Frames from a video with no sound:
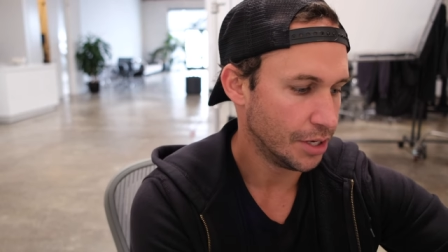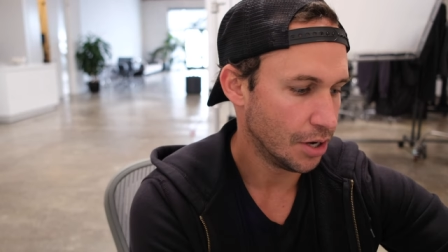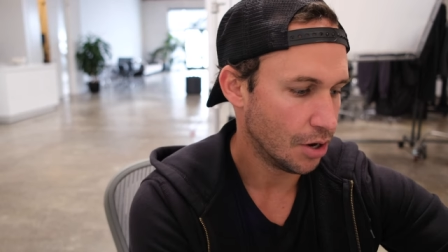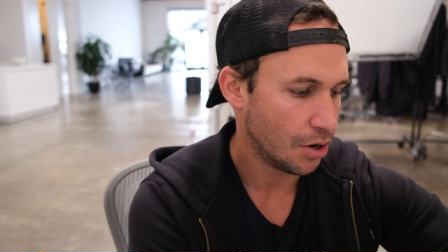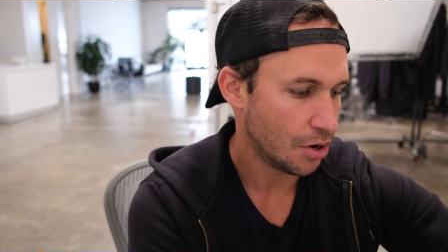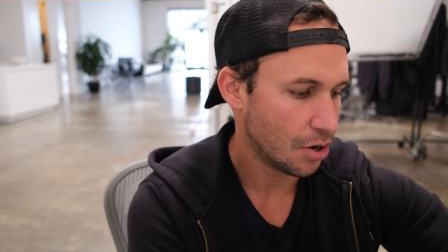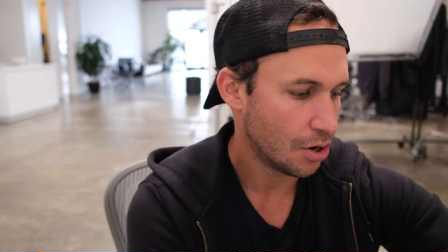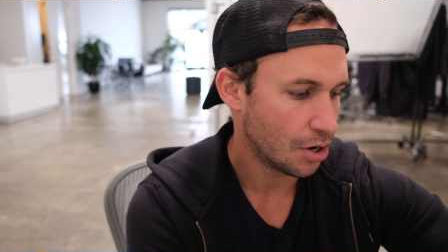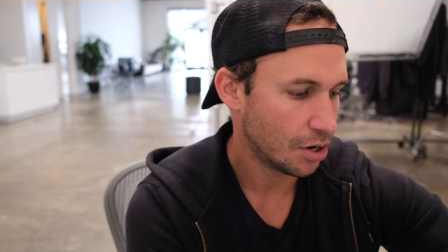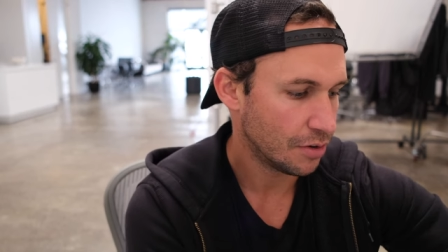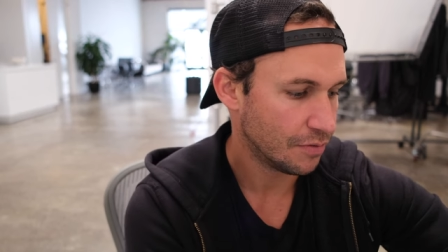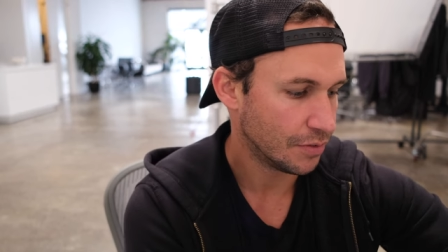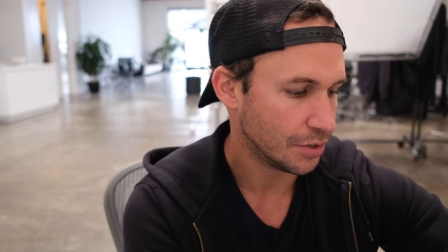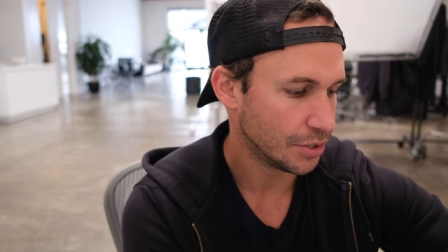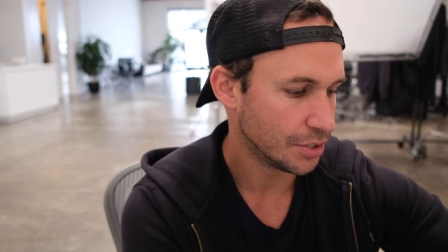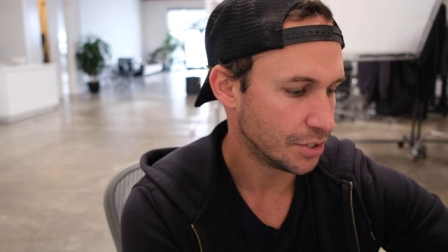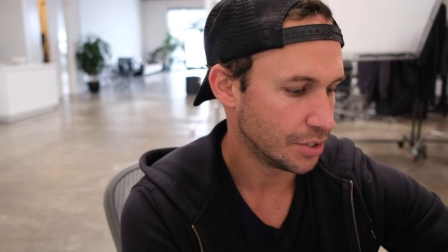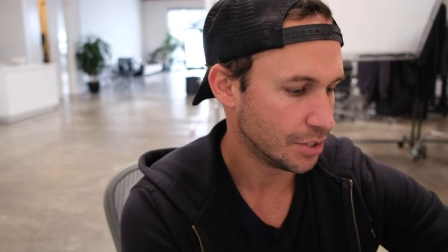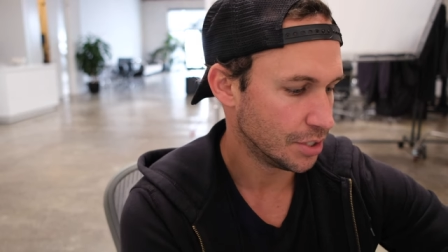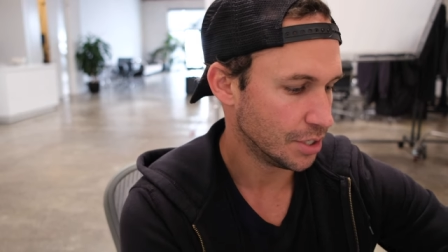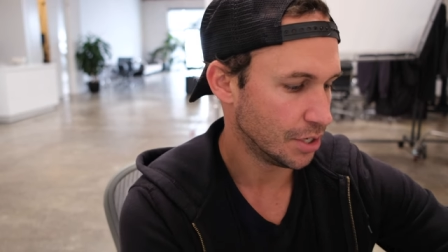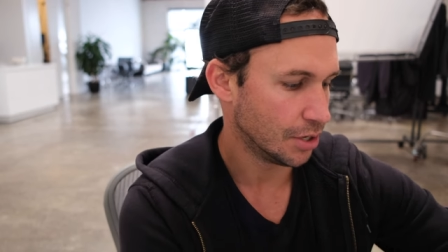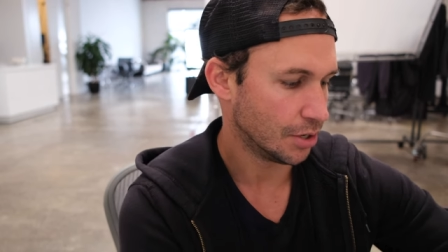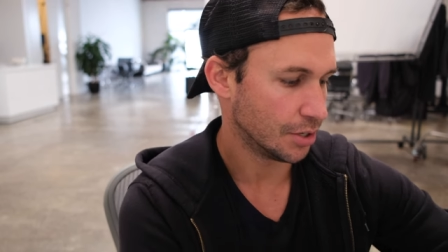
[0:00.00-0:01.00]
R versus
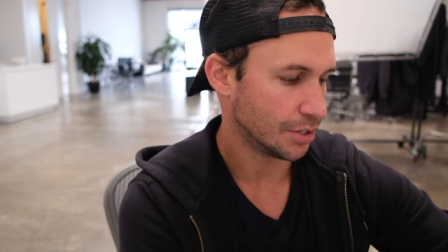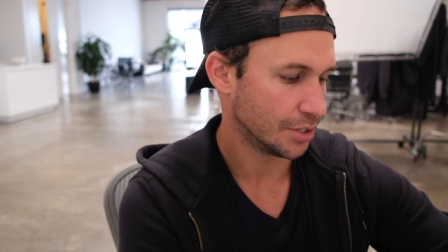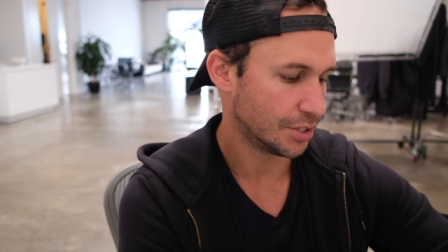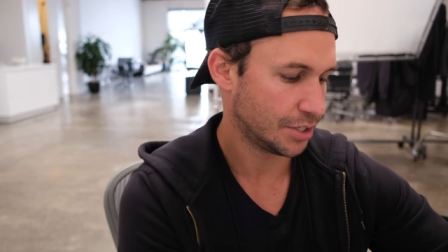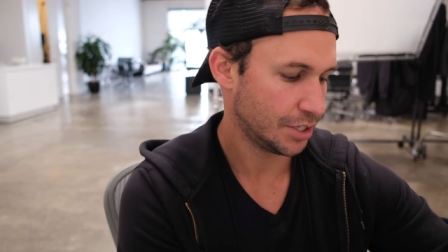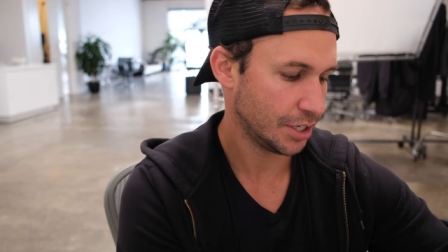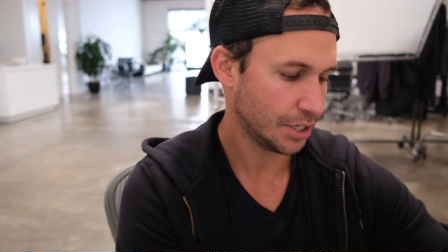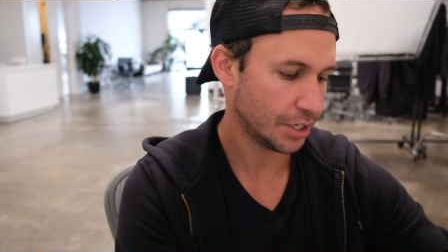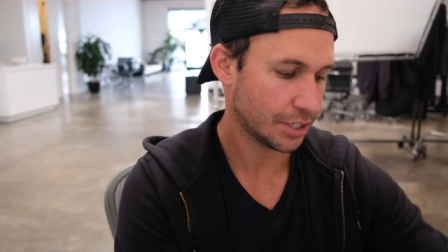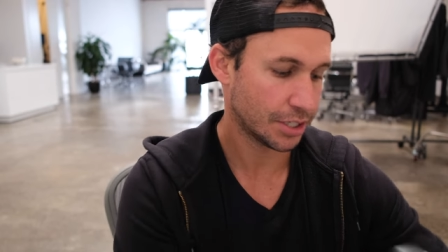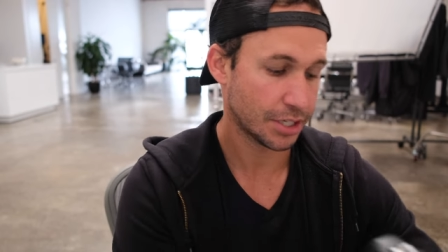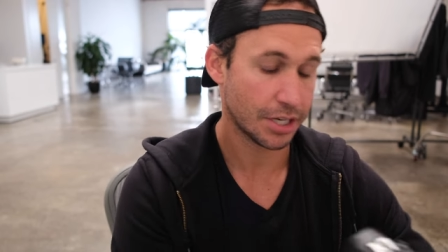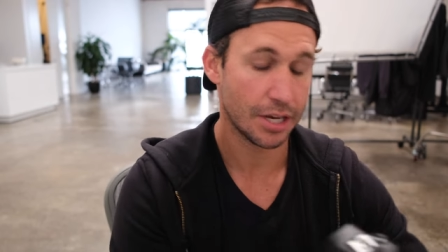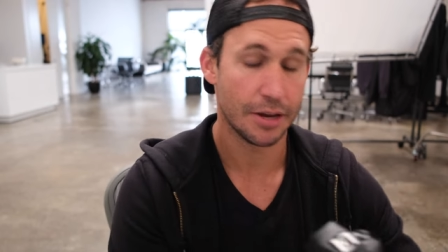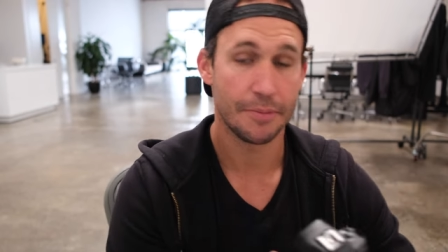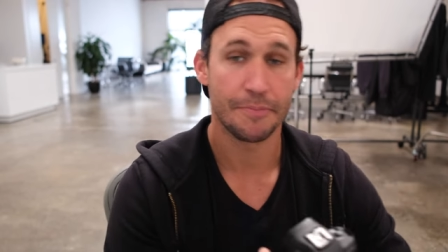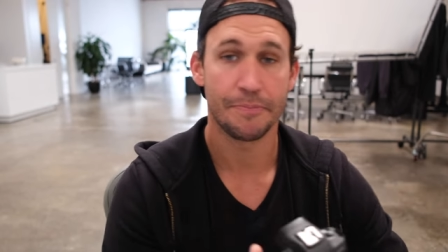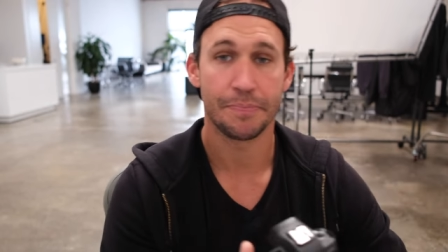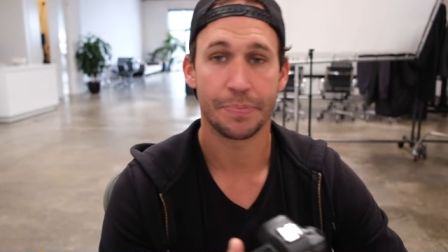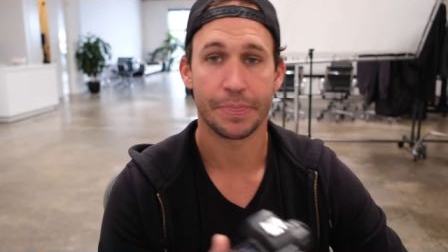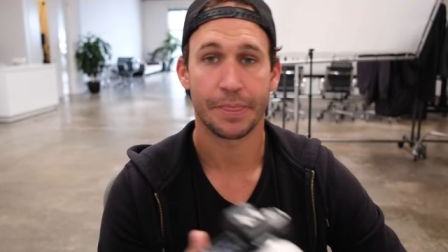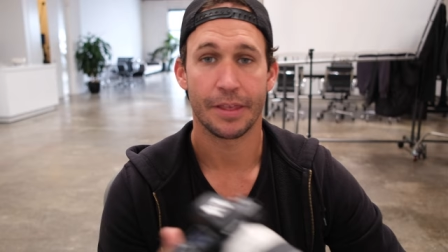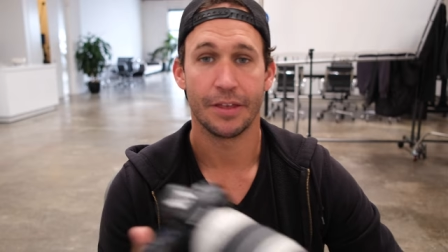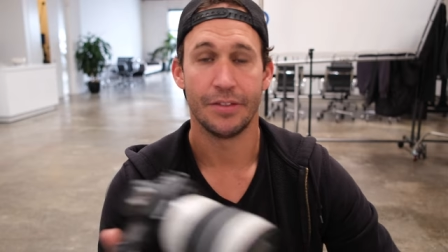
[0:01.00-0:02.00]
the R6,
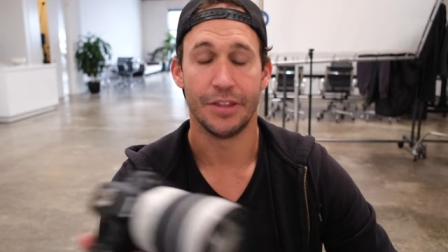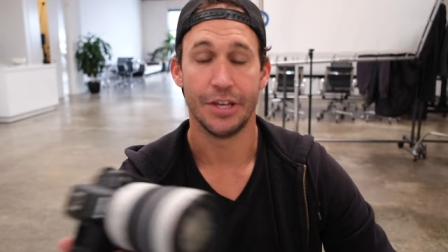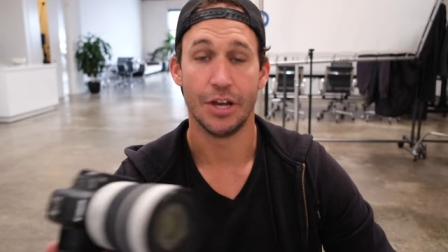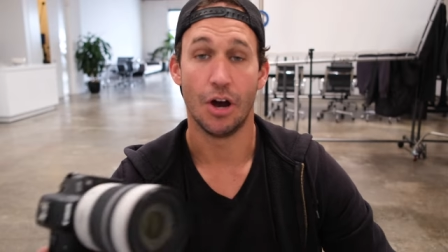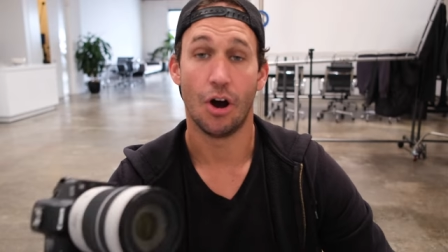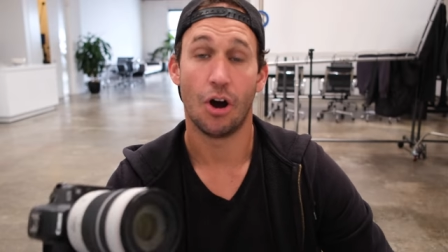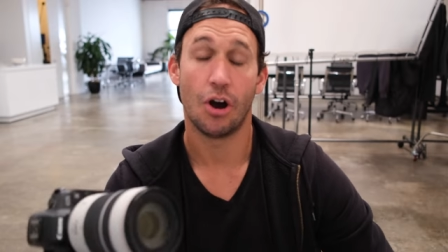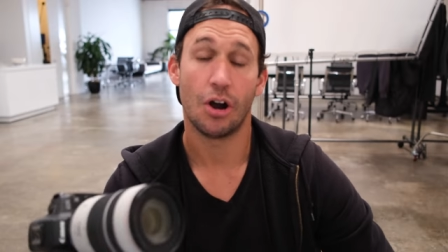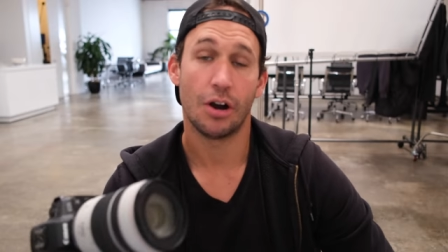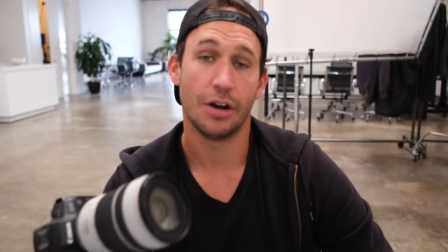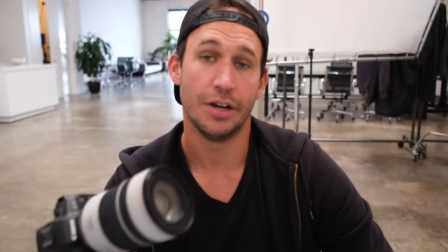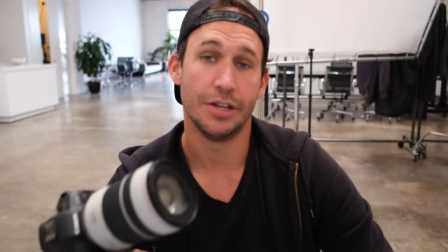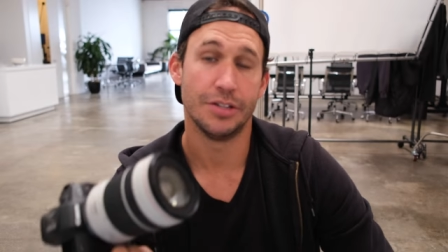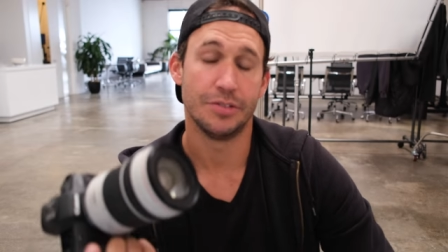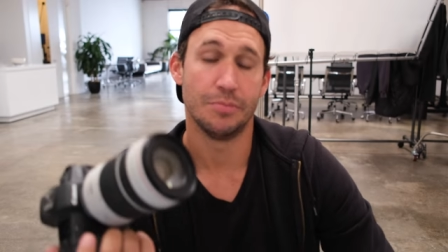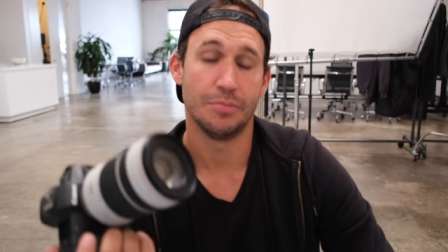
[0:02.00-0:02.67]
the R is